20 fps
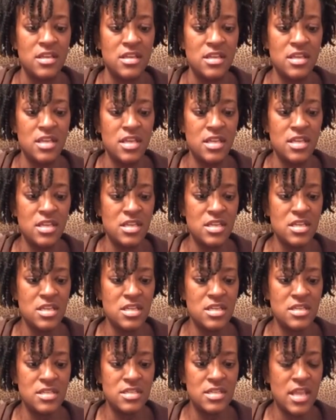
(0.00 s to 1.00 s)
It
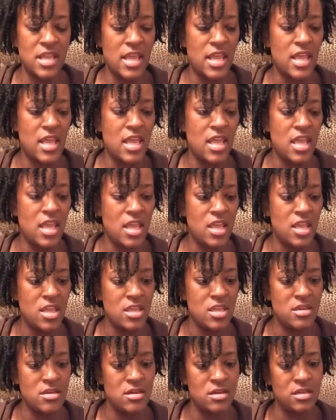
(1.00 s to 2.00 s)
is
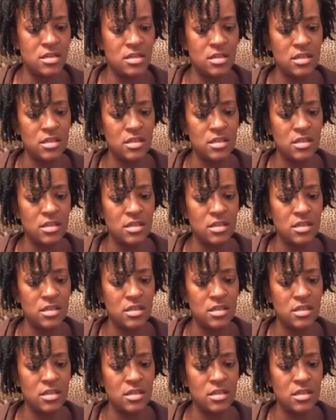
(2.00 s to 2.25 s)
a,